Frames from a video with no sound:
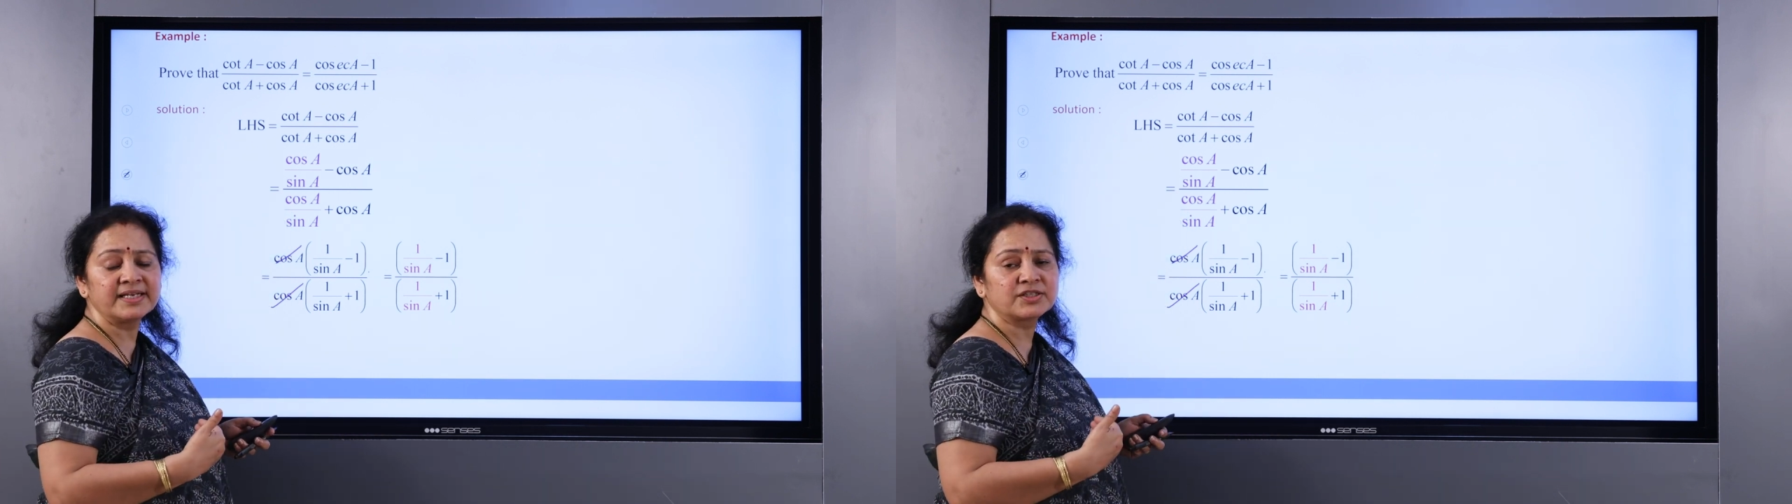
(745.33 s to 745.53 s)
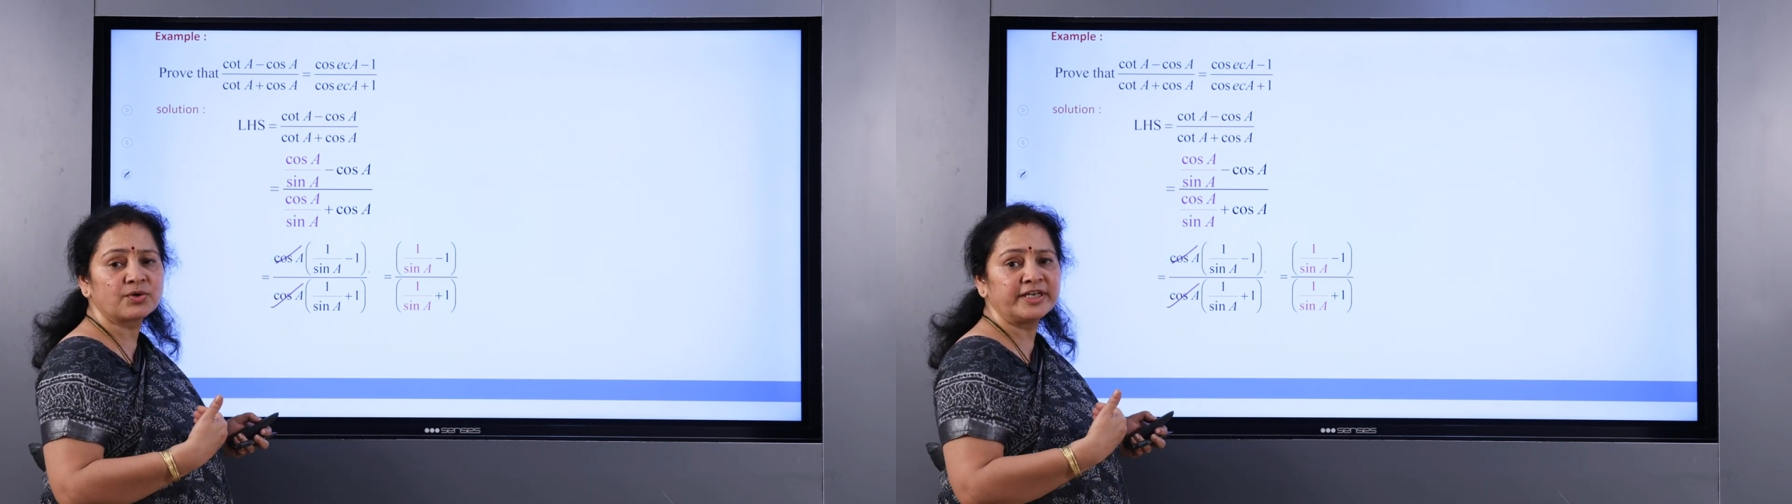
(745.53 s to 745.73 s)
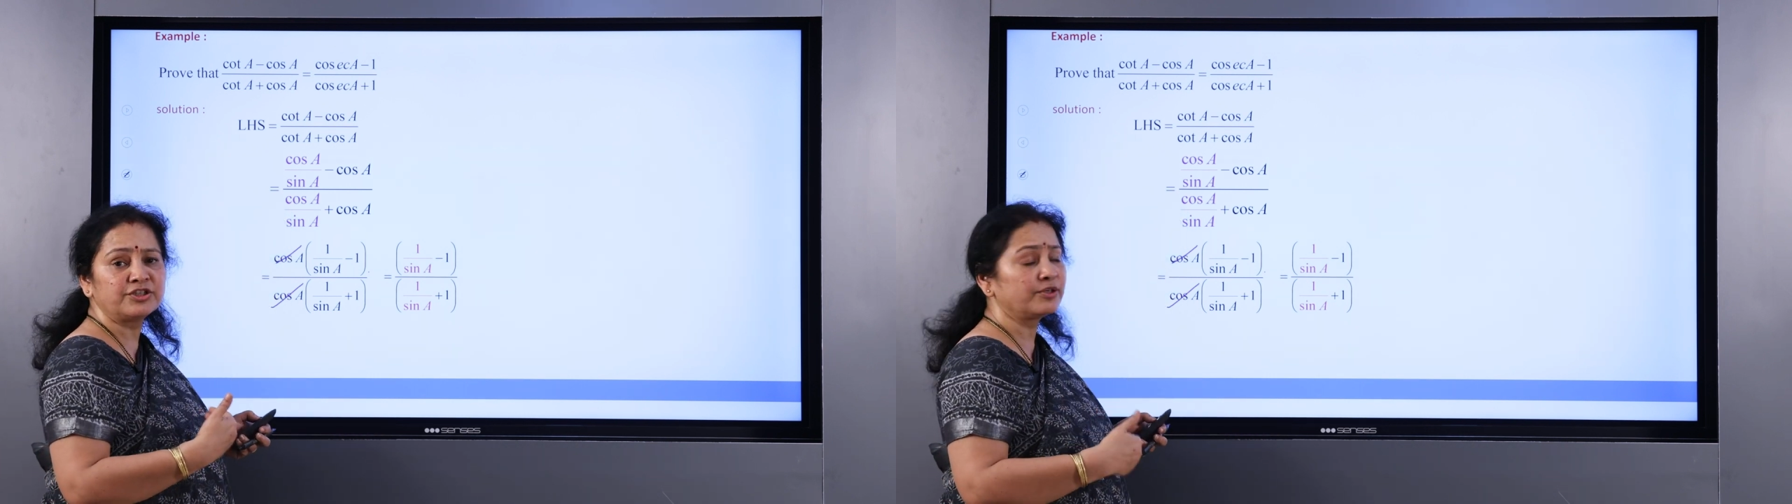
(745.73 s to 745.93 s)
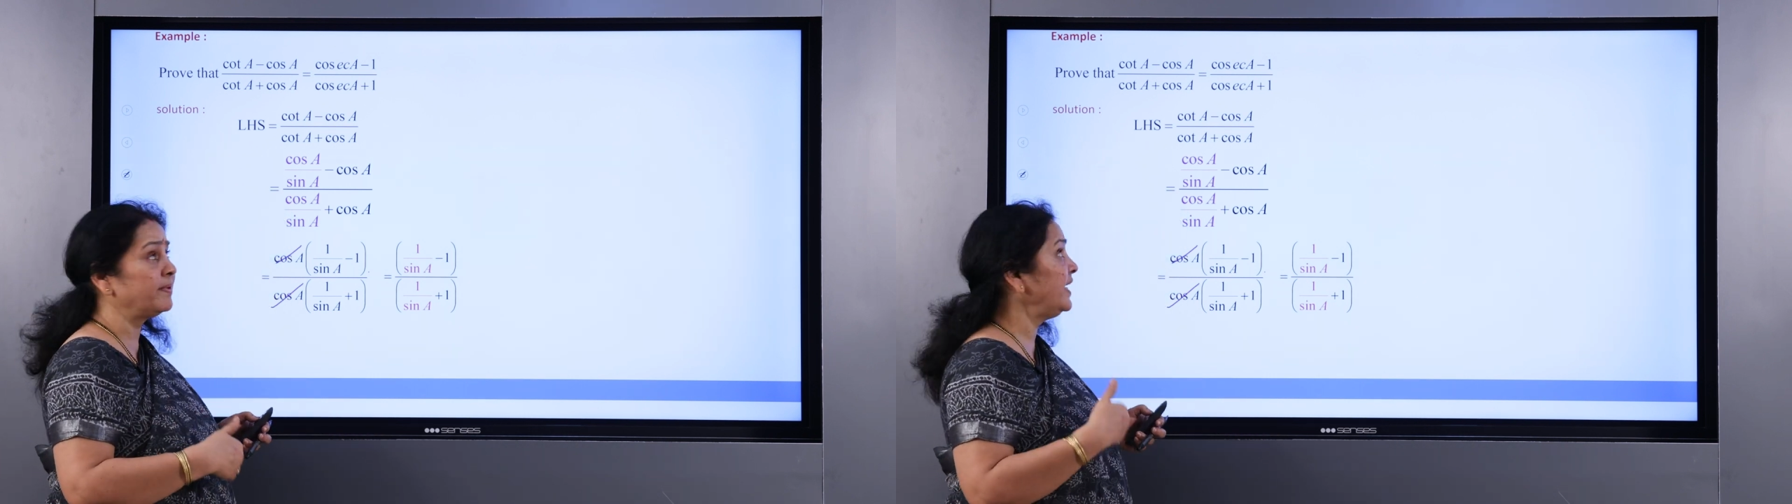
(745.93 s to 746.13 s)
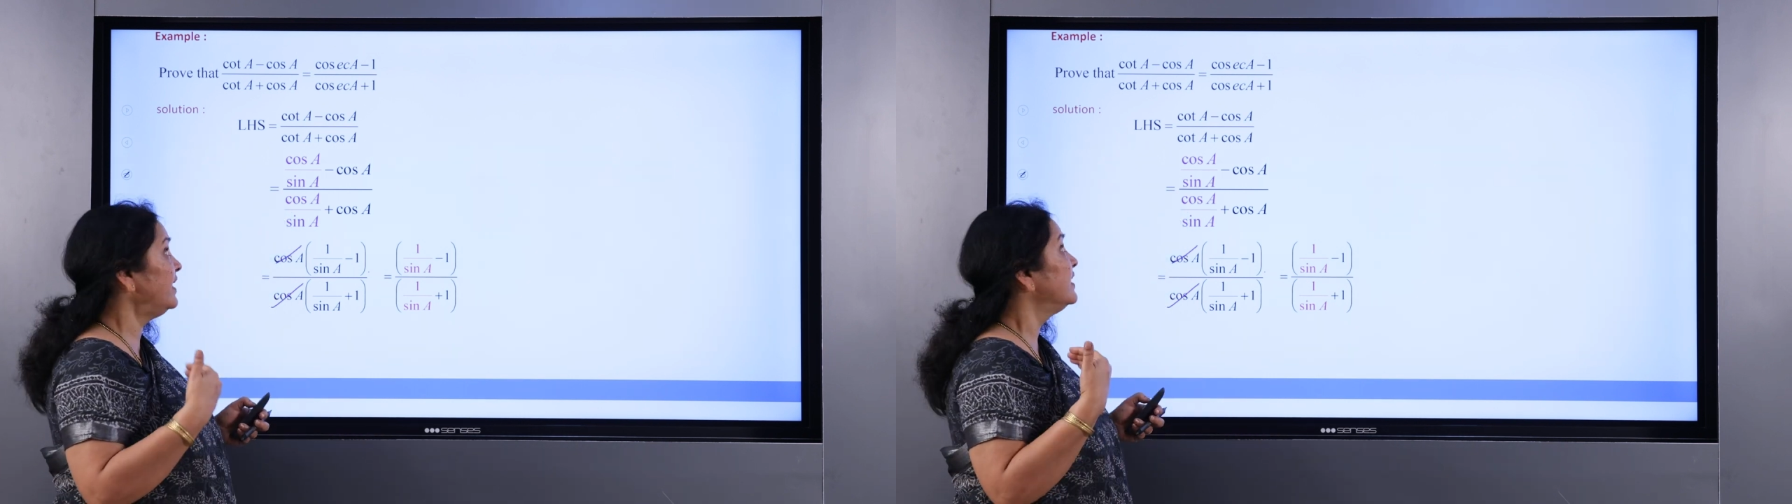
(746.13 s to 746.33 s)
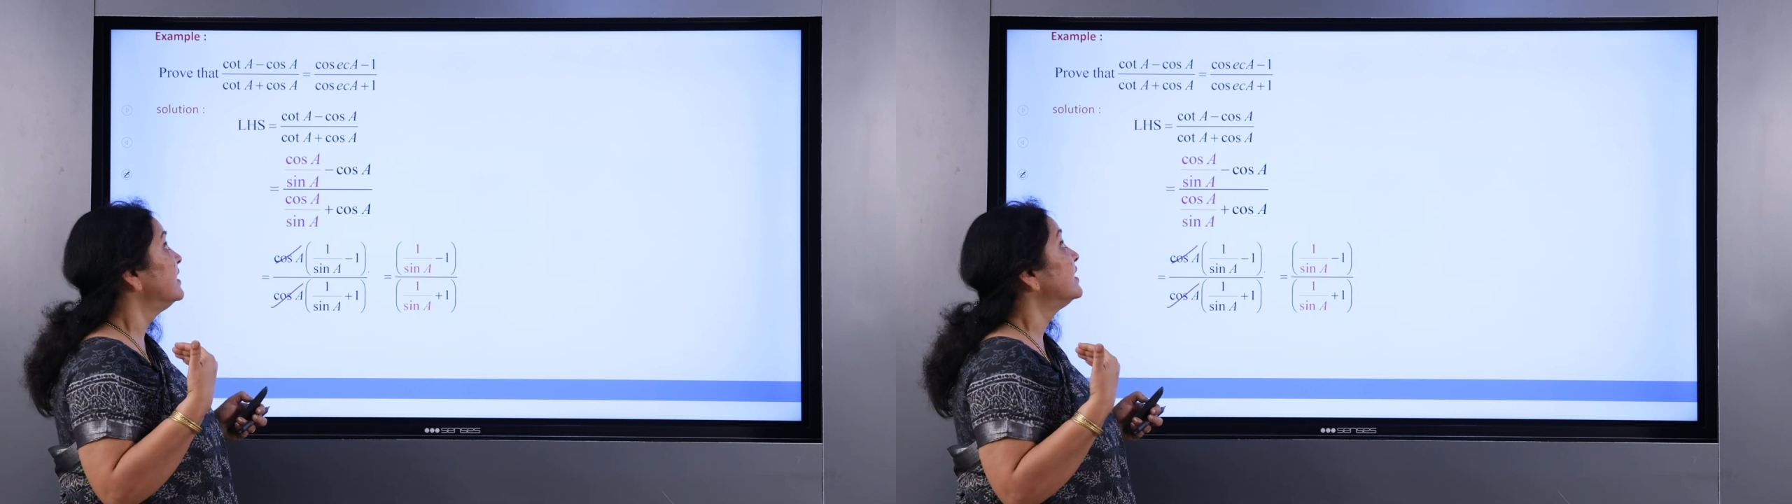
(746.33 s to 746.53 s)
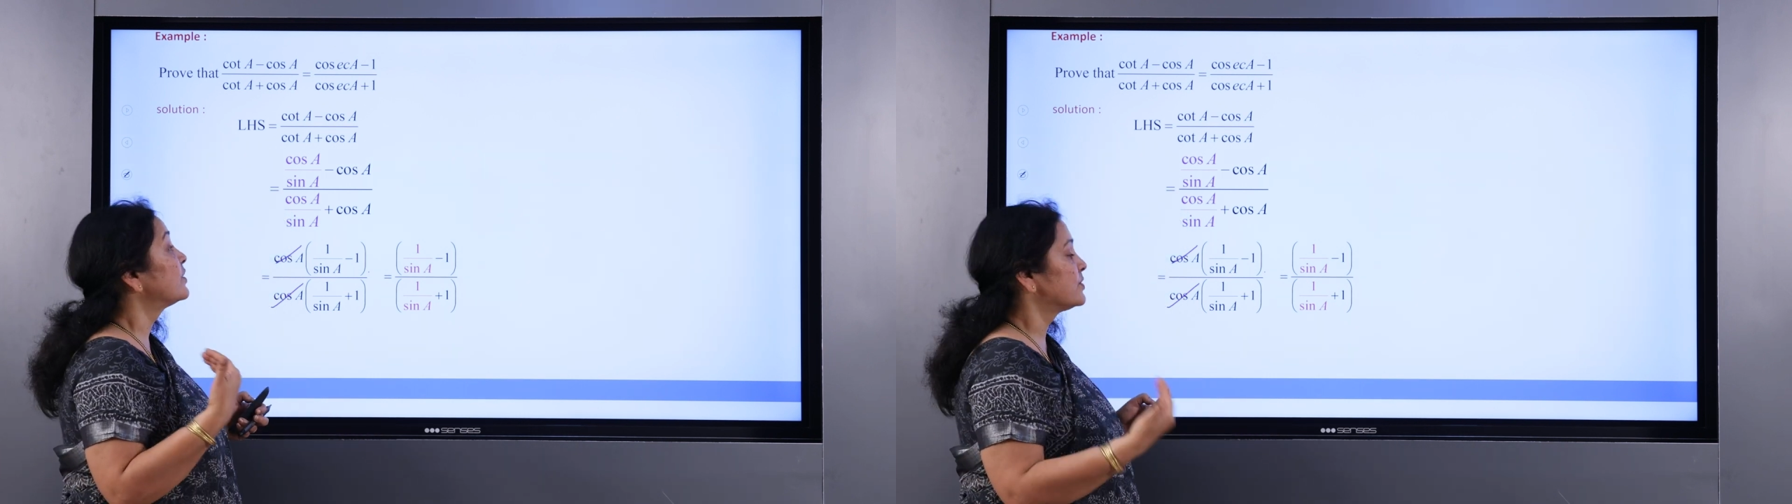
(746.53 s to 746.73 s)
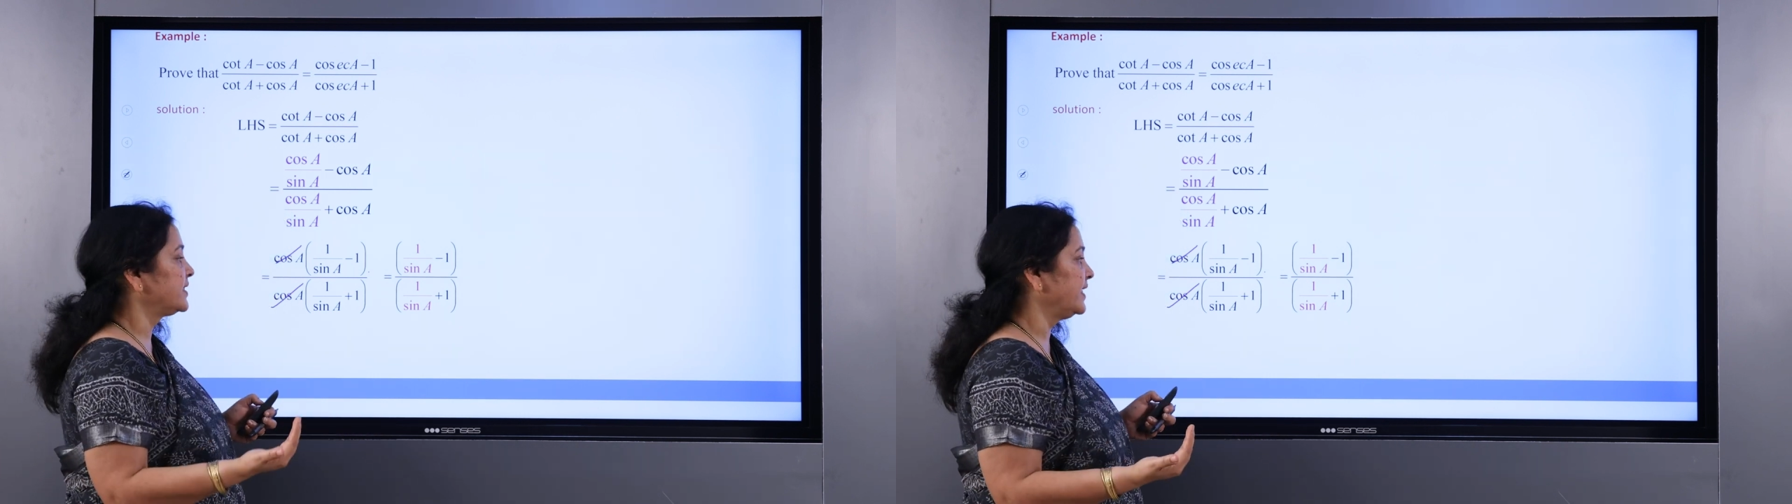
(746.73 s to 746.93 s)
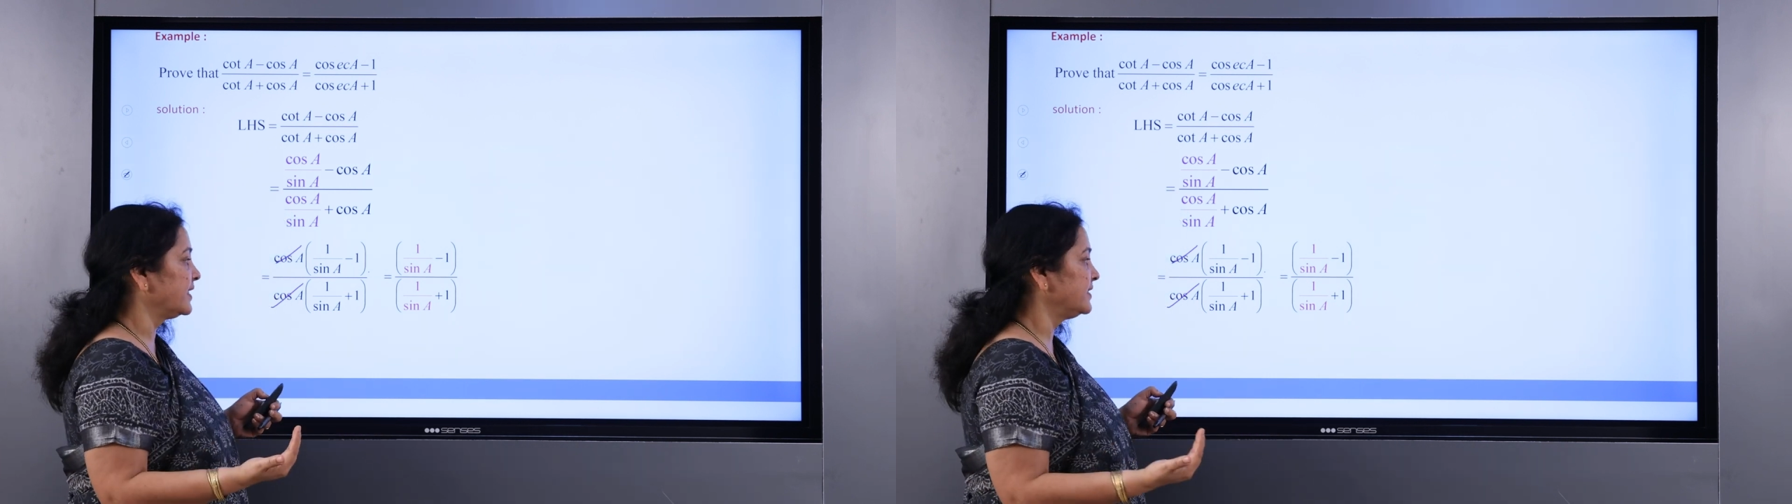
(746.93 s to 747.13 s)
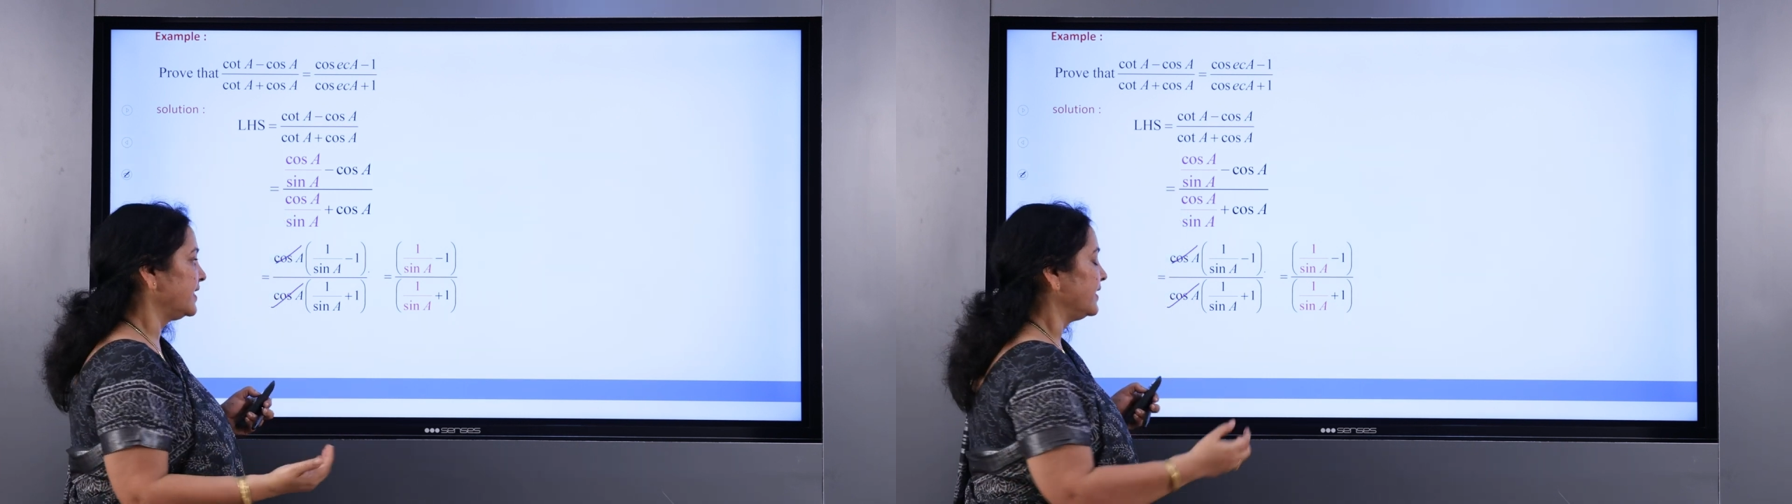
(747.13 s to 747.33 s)
is going to be
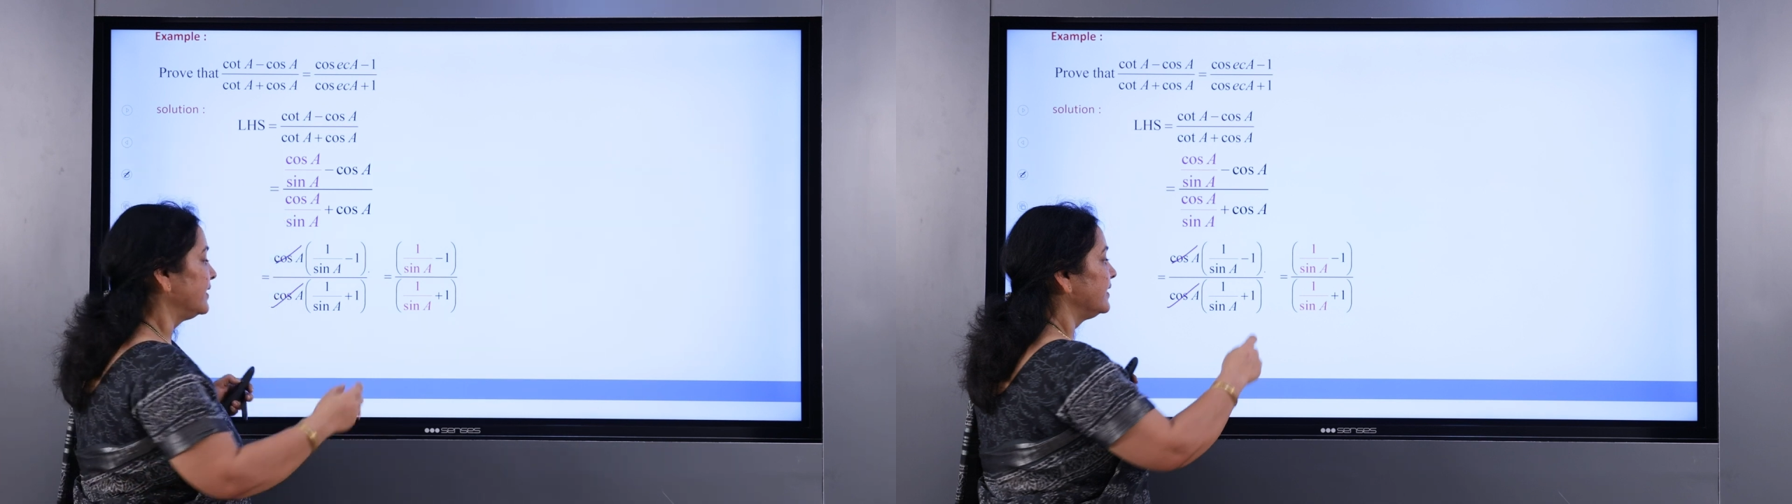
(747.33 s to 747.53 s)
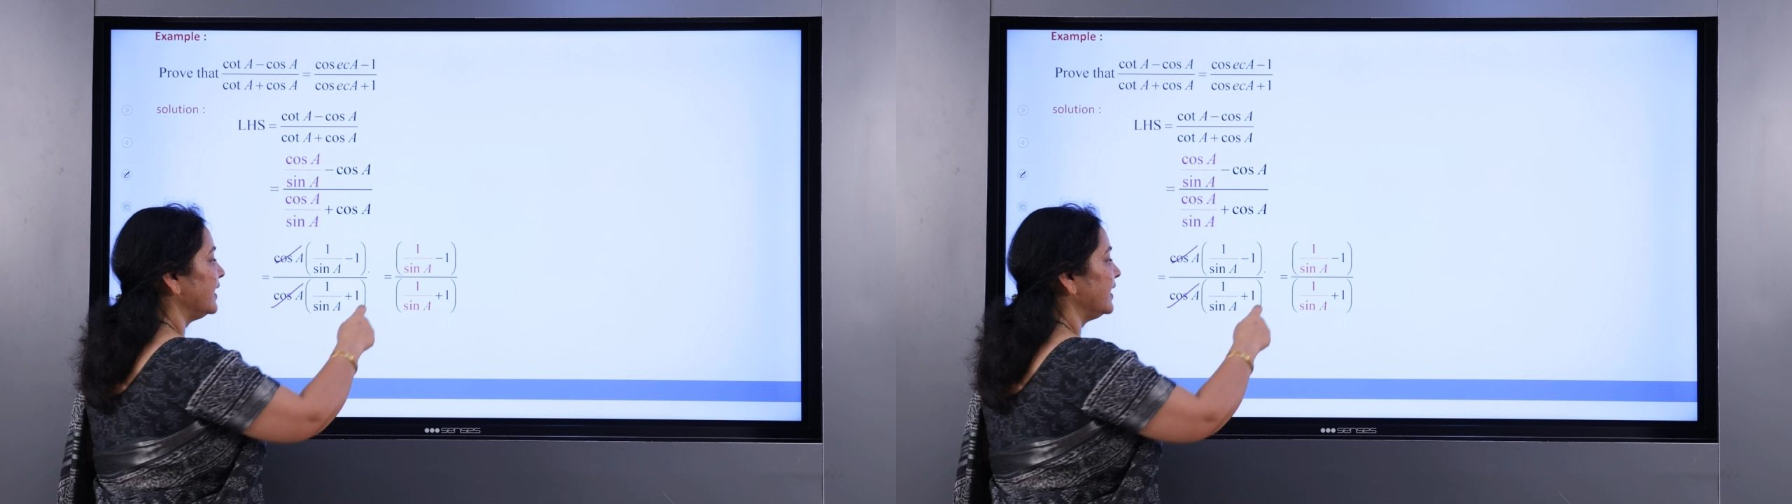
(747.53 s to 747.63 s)
cosecant A,